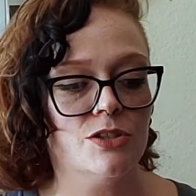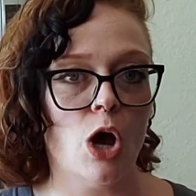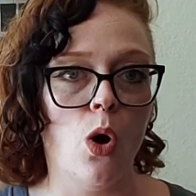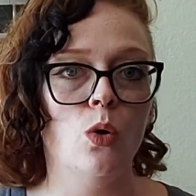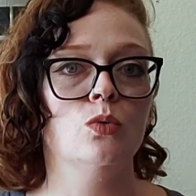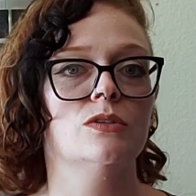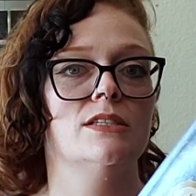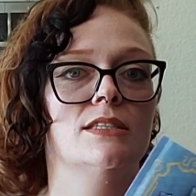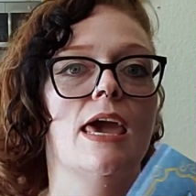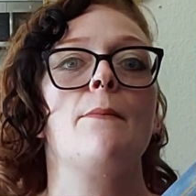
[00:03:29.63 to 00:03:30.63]
don't
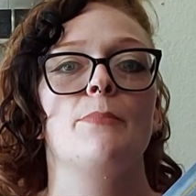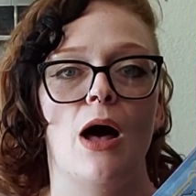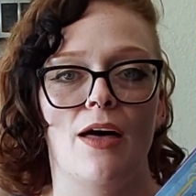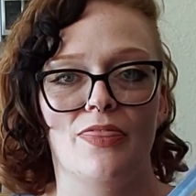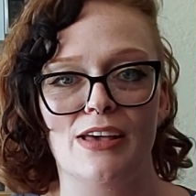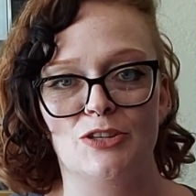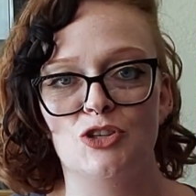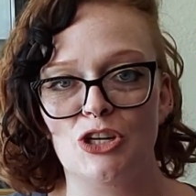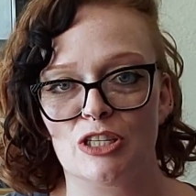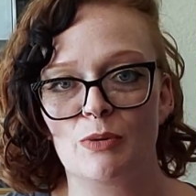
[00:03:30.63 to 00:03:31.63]
skimp on this
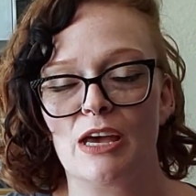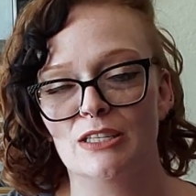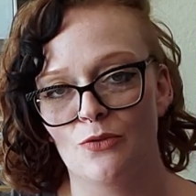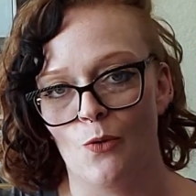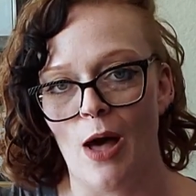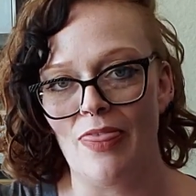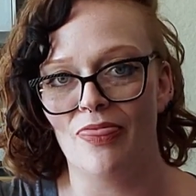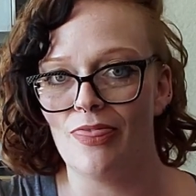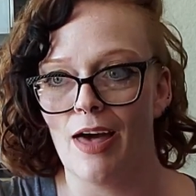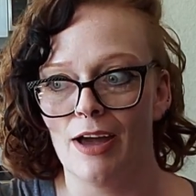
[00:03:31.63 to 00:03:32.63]
just because of what
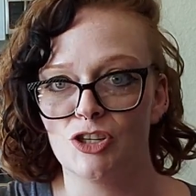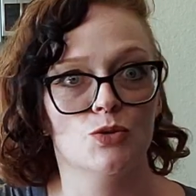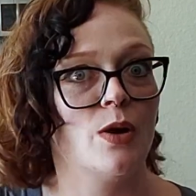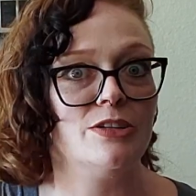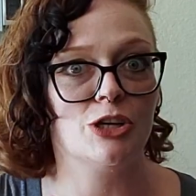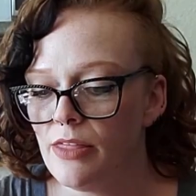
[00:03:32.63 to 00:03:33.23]
I just read to you.